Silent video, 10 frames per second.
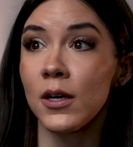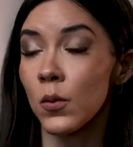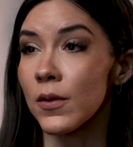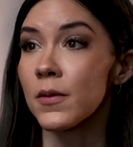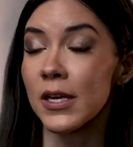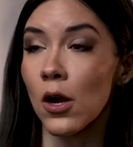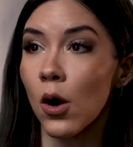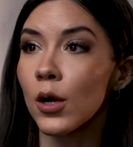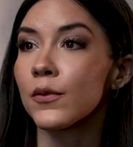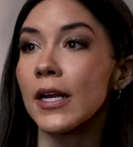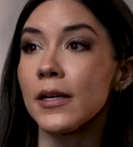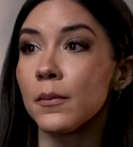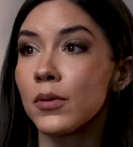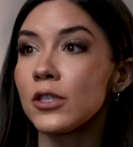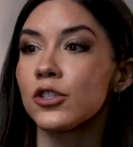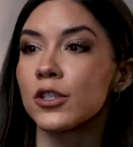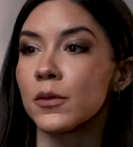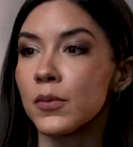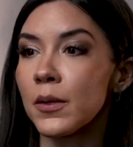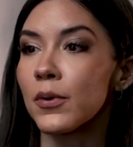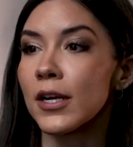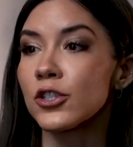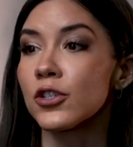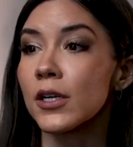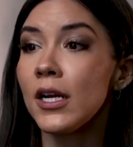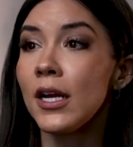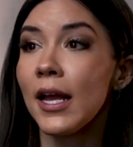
whether it be heart rate, blood sugar, blood pressure,